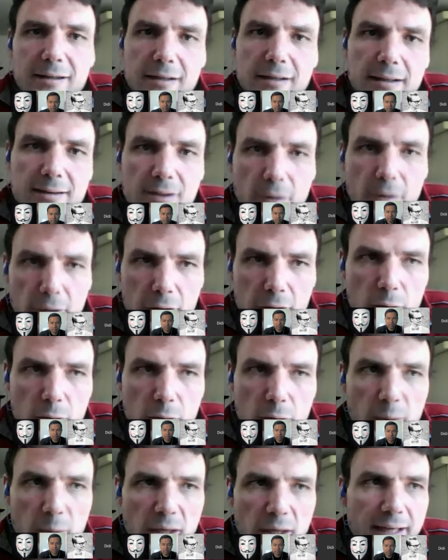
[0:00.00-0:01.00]
it's going to be
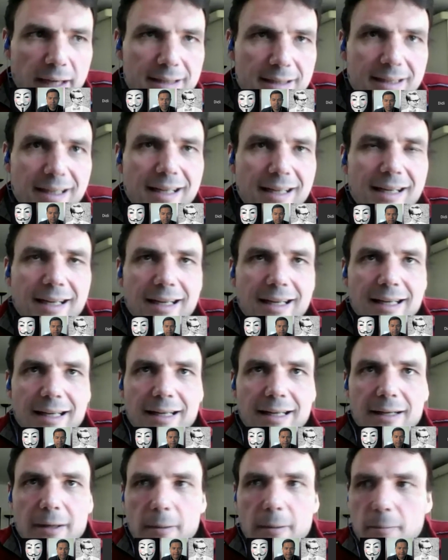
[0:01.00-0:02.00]
all right.
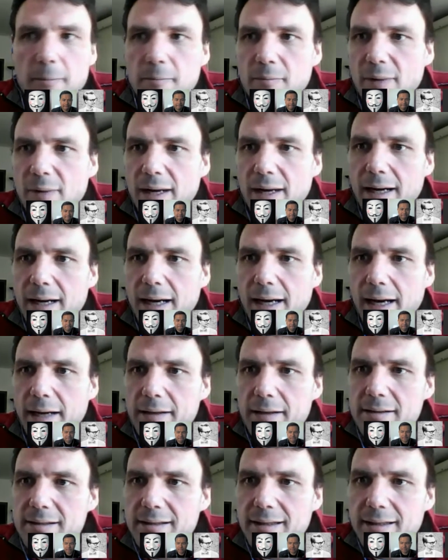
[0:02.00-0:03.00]

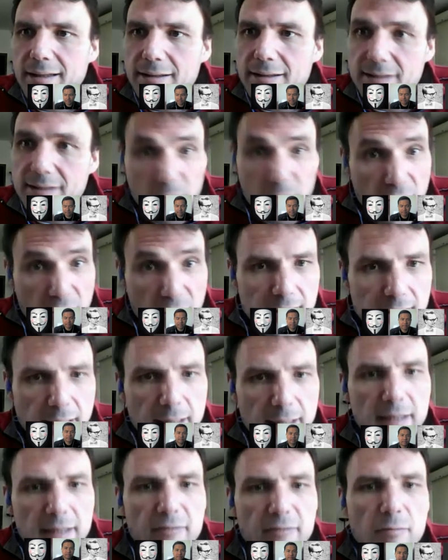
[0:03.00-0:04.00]
Some things
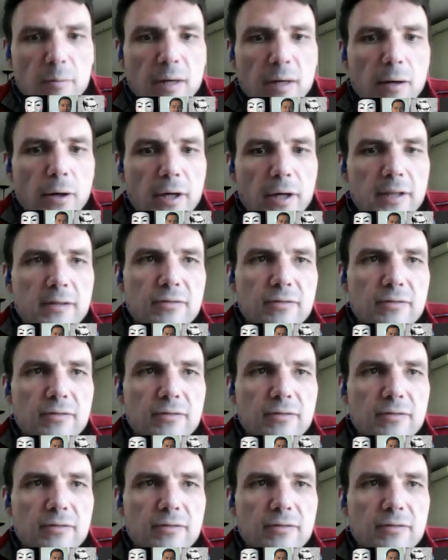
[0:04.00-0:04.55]
can even be learned